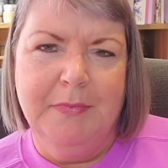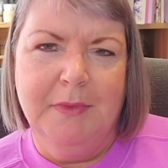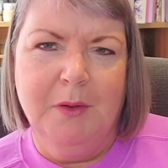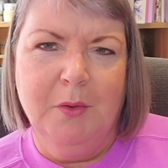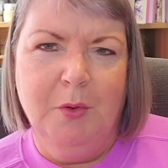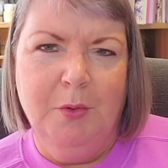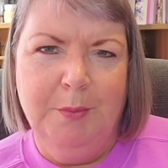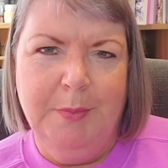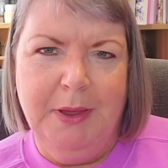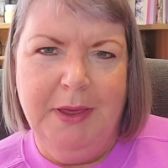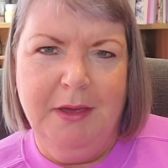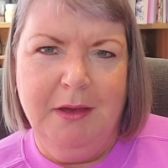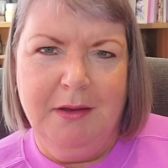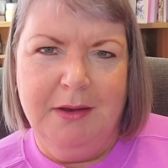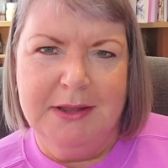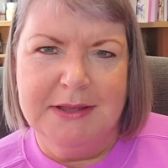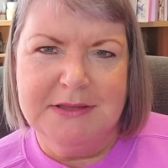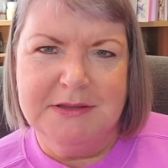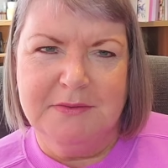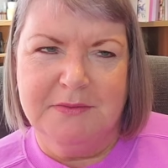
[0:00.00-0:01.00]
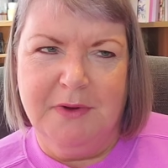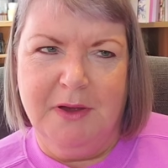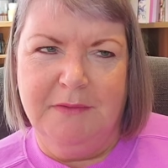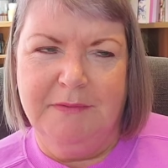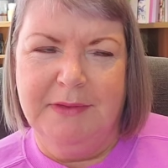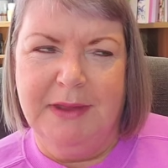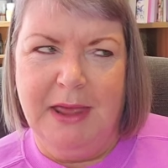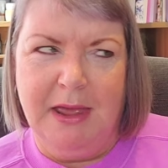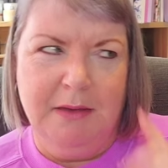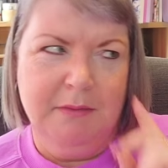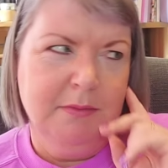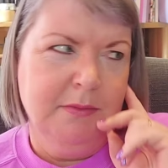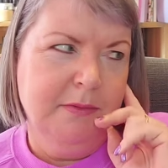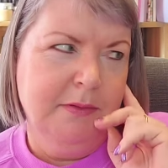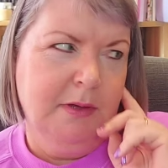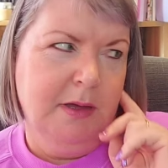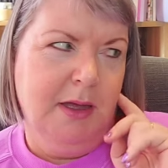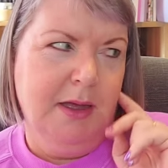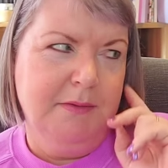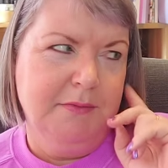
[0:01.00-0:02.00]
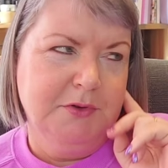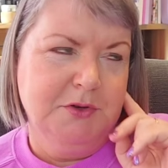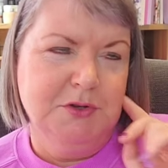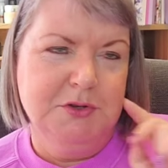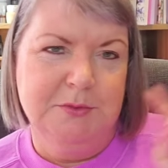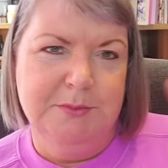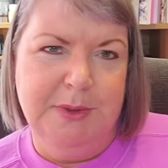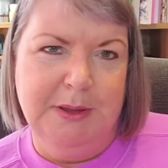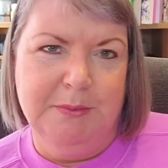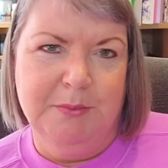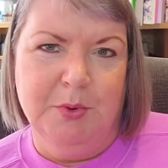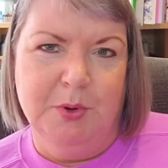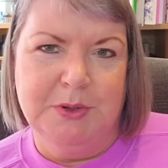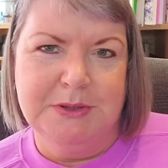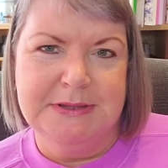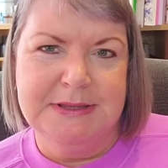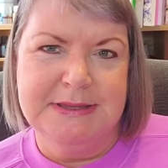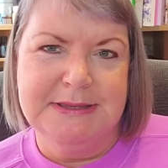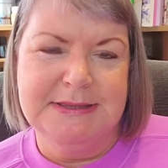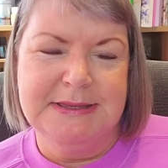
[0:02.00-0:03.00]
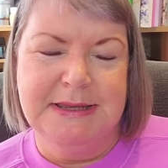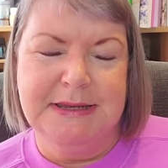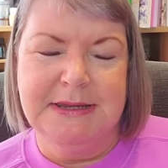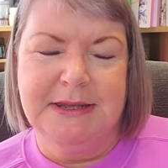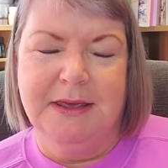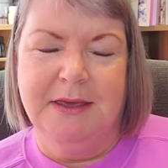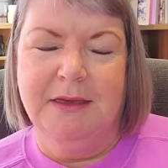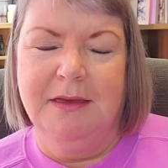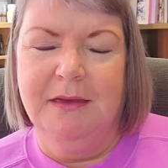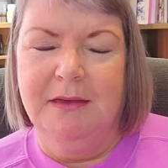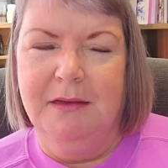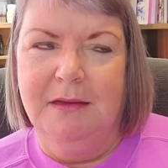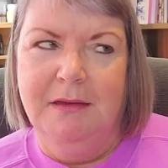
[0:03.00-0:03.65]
All my yarn has arrived now. I have two big boxes sitting